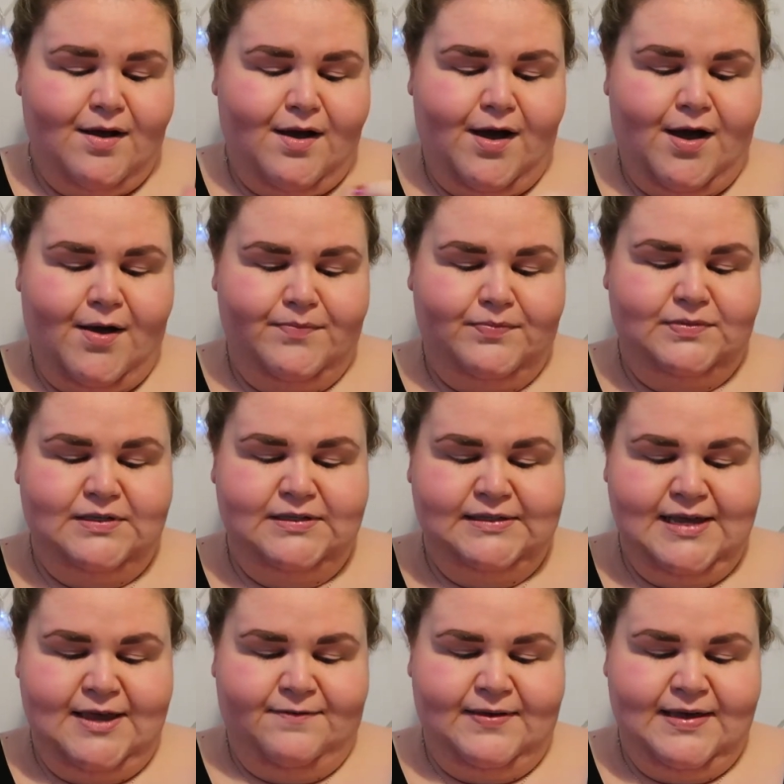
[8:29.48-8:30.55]
to
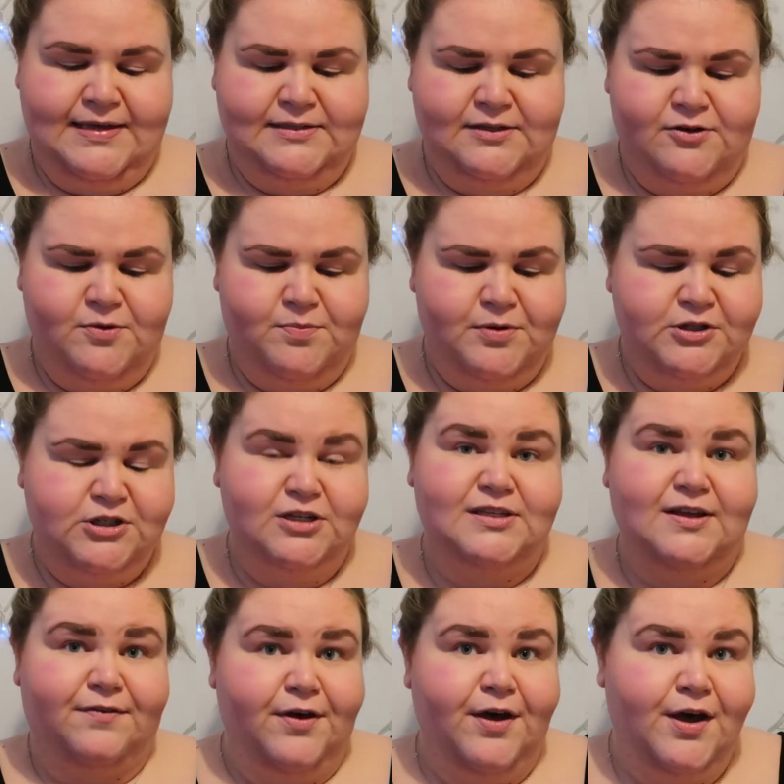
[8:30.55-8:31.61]
see if it is a good blusher, because
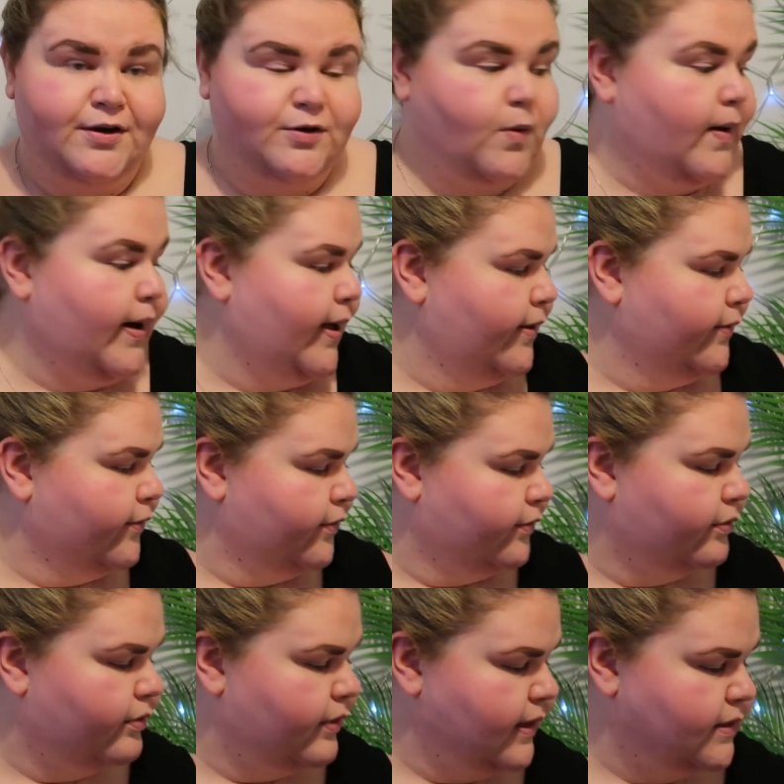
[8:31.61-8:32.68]
I've heard quite
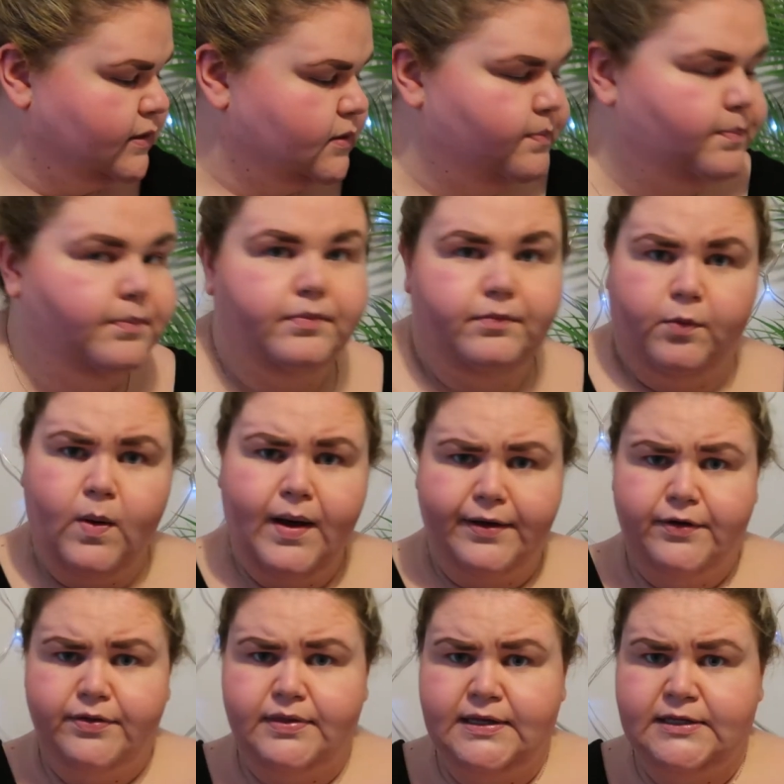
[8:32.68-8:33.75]
good things
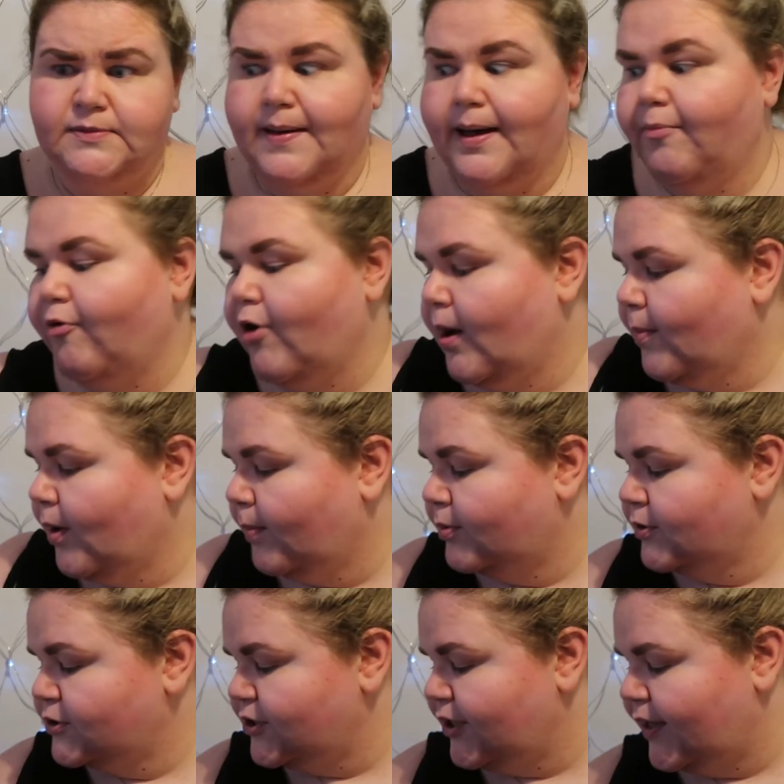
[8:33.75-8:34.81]
about Primark
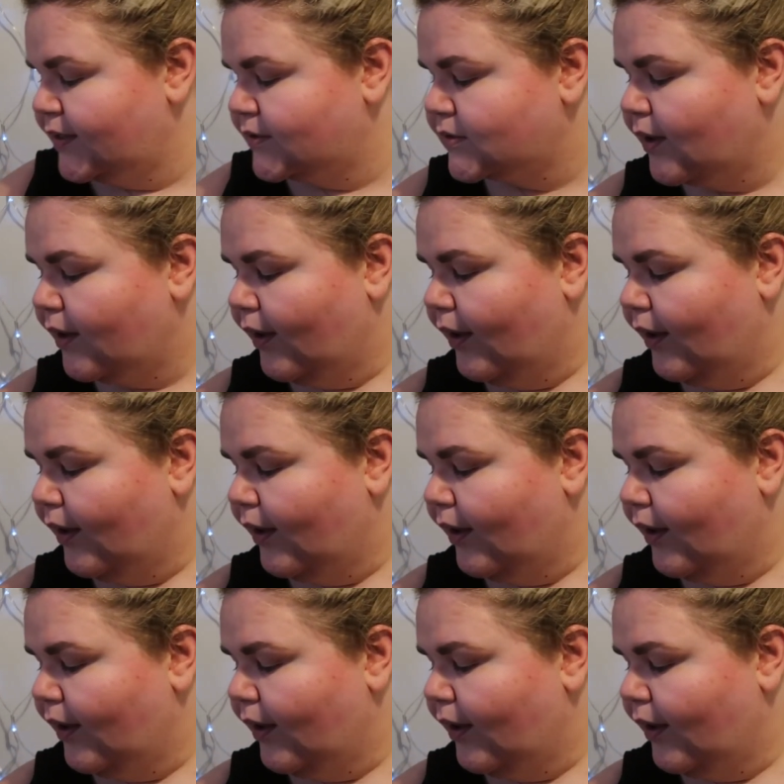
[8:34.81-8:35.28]
blushers.